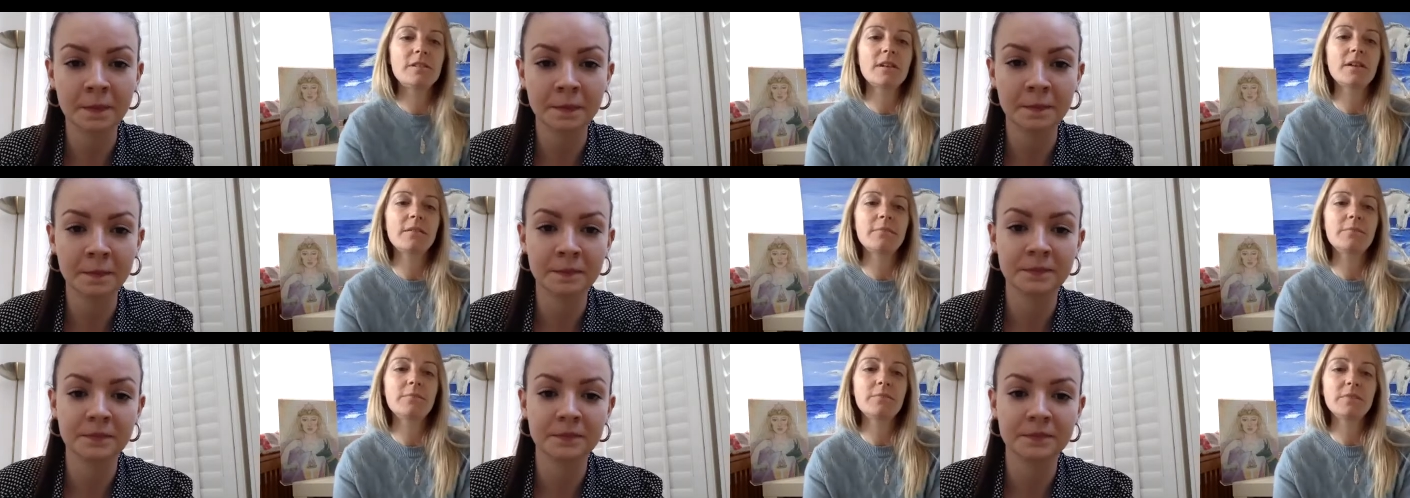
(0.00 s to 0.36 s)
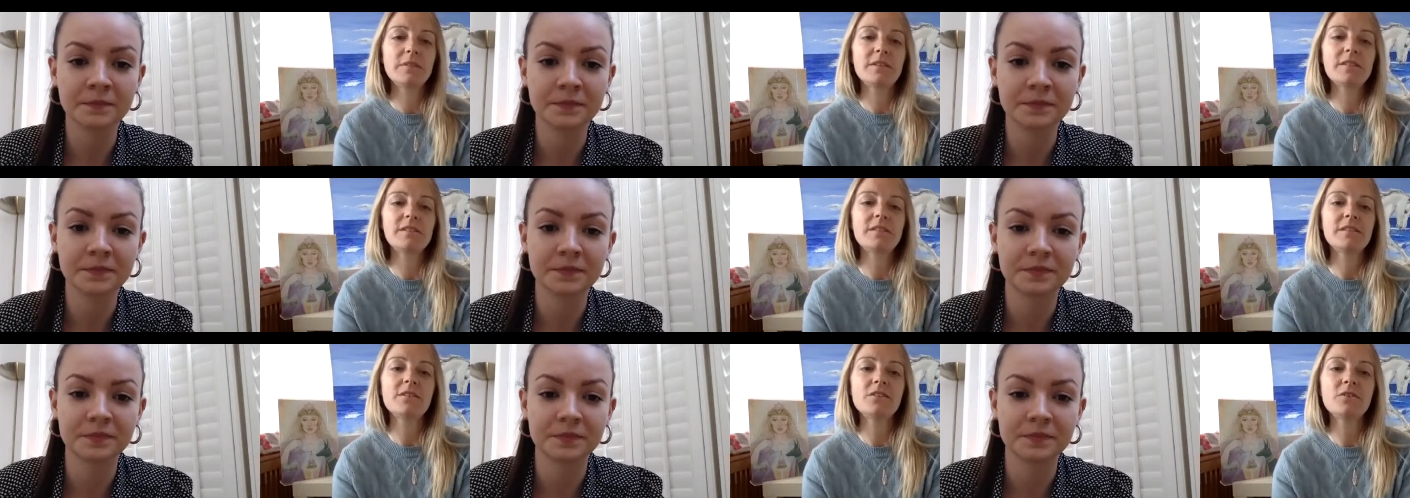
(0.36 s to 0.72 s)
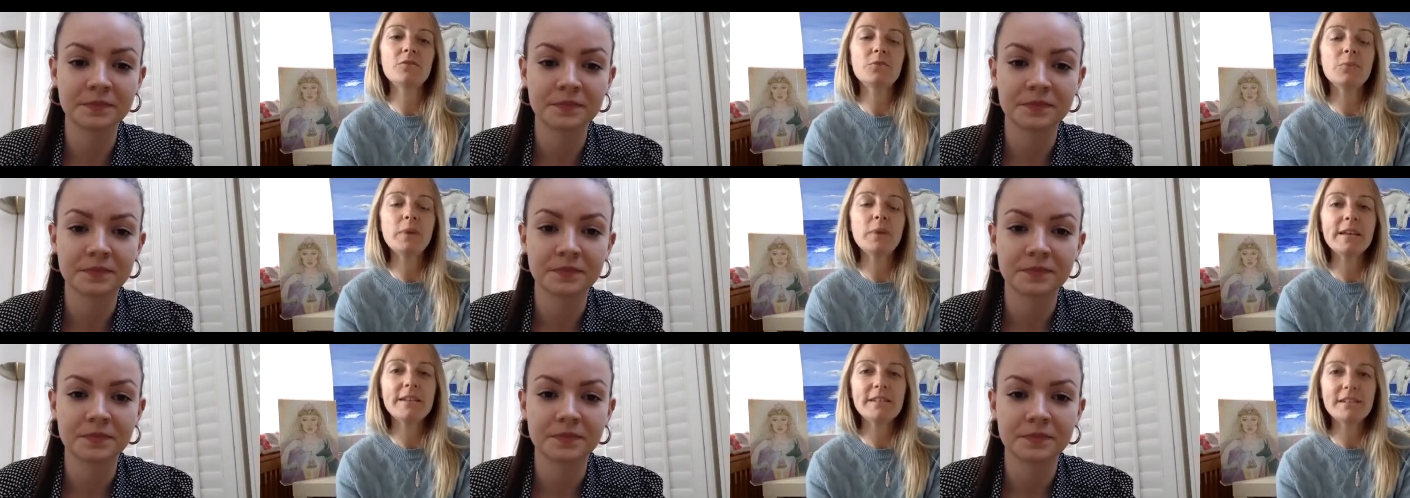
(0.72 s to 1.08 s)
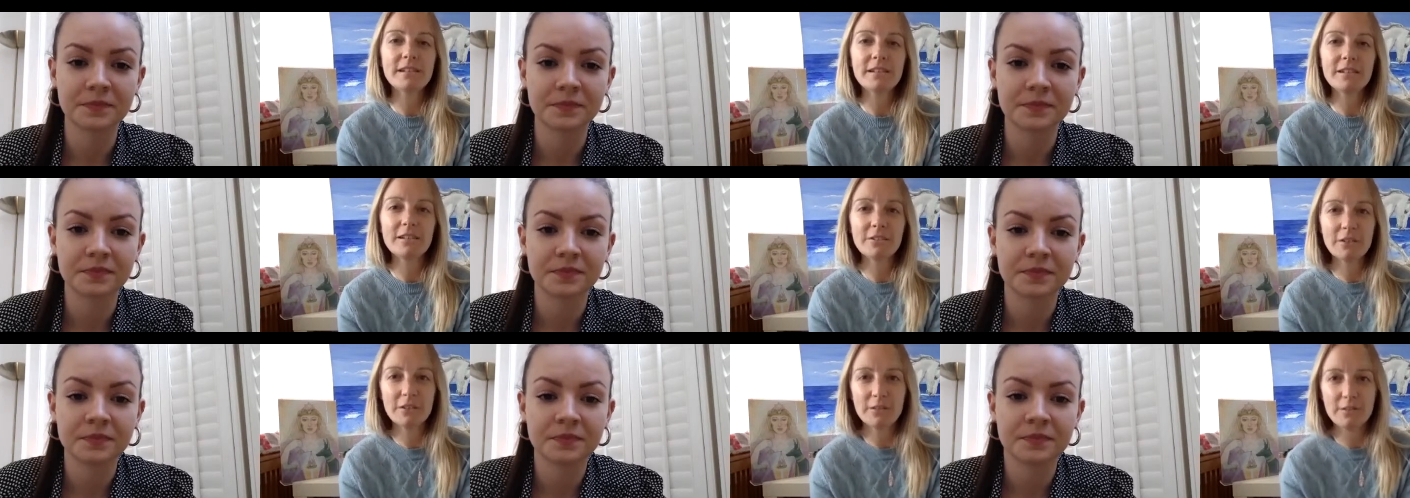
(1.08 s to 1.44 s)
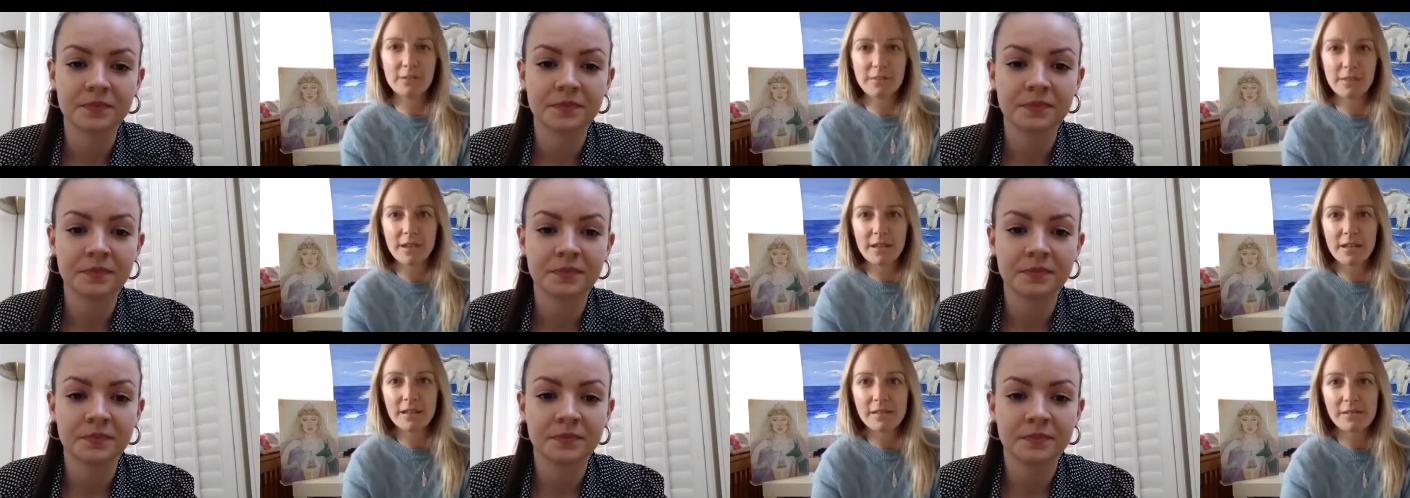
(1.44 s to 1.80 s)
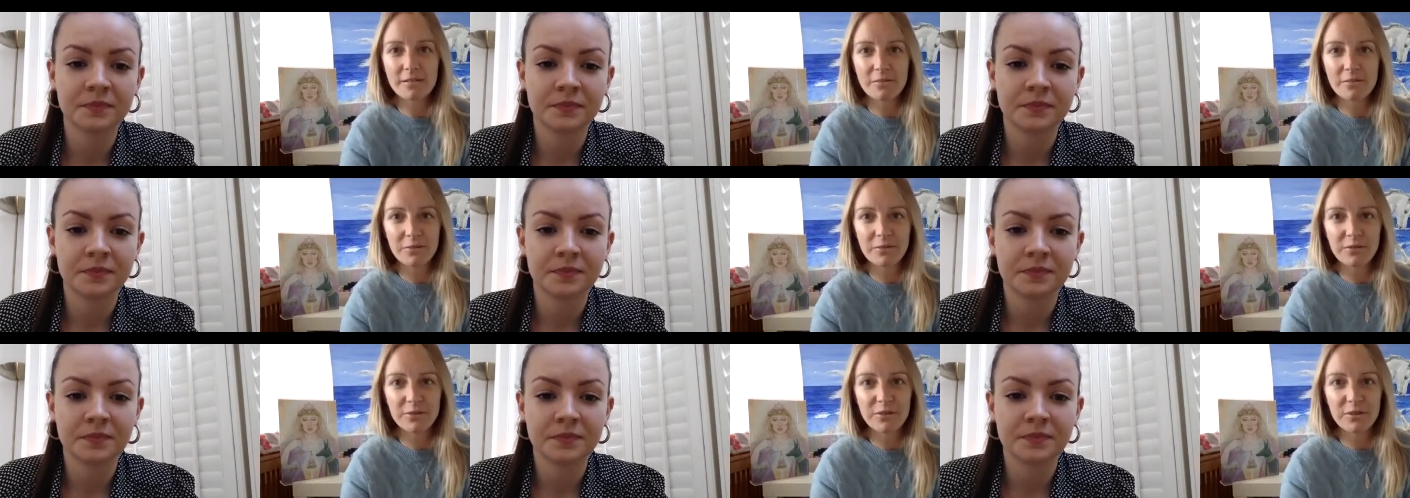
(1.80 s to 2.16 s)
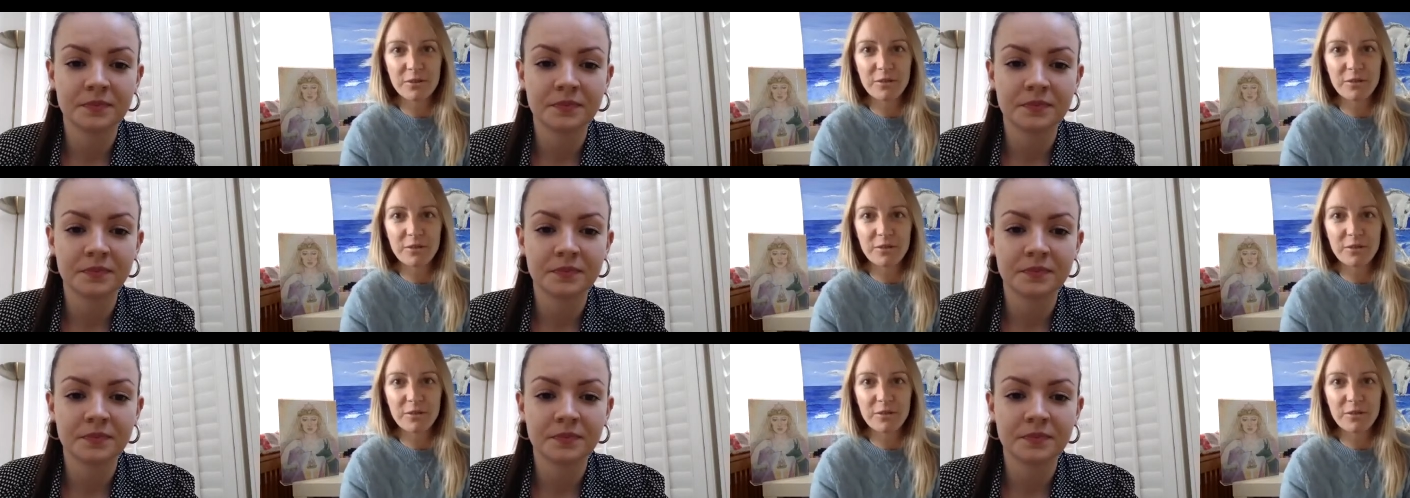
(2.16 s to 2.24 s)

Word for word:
Speaker 1: um, it's a good way to look at things that,